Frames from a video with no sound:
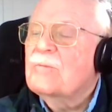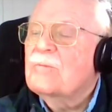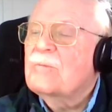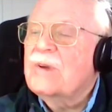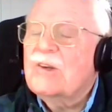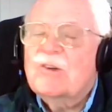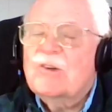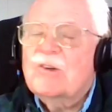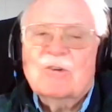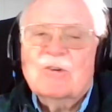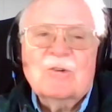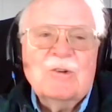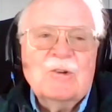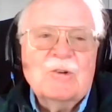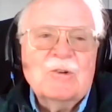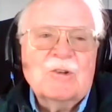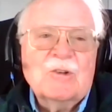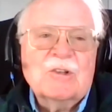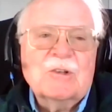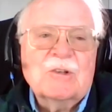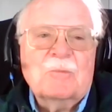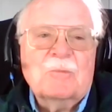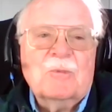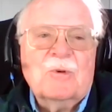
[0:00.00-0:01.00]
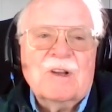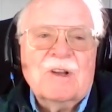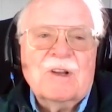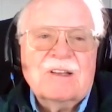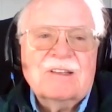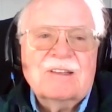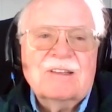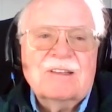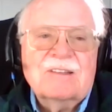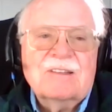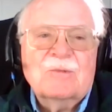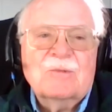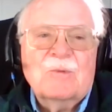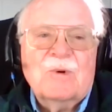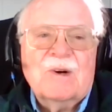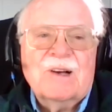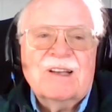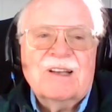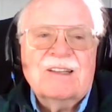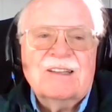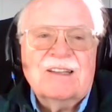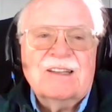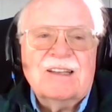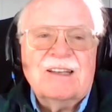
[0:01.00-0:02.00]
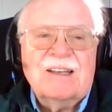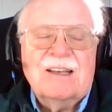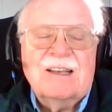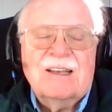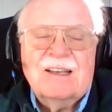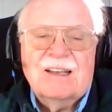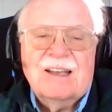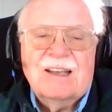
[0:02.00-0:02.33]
be sure you suppress this widely.